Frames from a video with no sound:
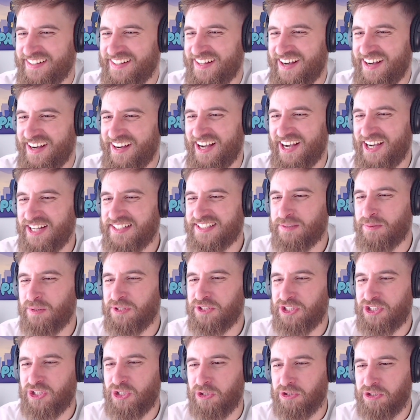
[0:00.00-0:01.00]
I heard someone
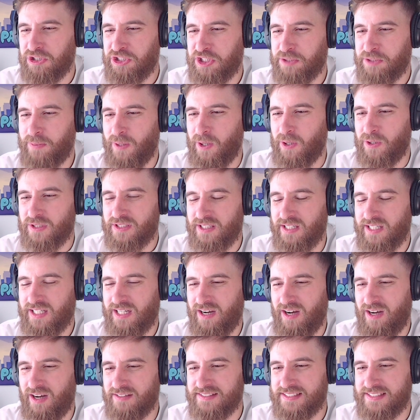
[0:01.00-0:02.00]
just got smoked. I
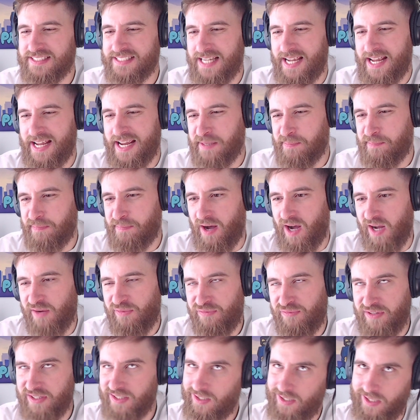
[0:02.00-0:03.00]
can't say, but I
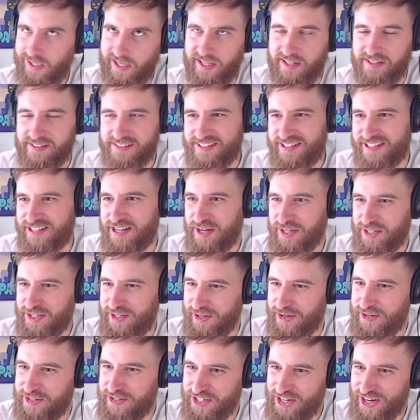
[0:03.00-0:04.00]
think it's...
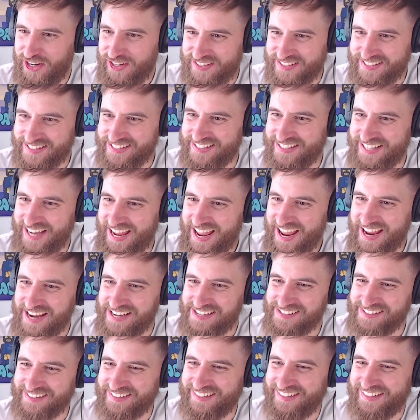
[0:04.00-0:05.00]
You just
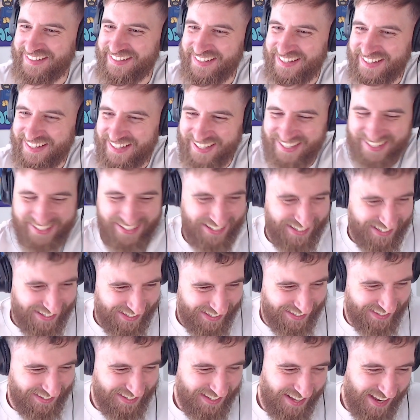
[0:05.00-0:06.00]
said...
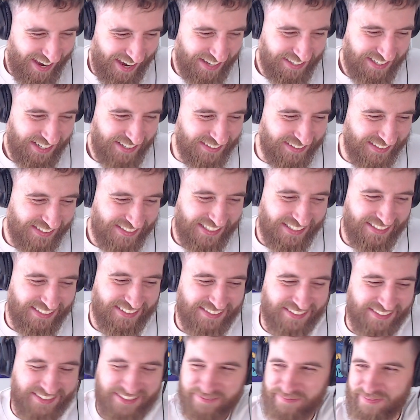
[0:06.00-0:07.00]
I know it's
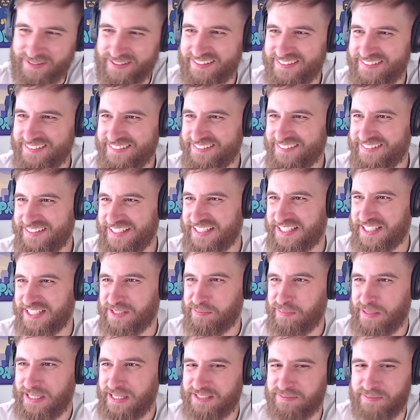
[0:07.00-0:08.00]
censored, but... Taking a
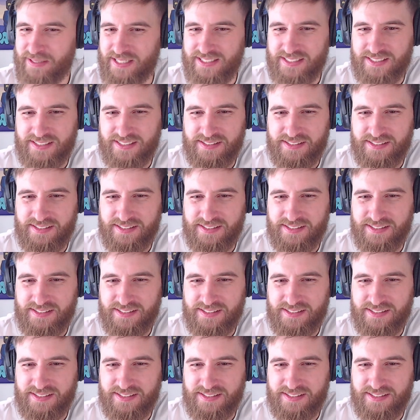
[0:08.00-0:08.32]
piss, mate.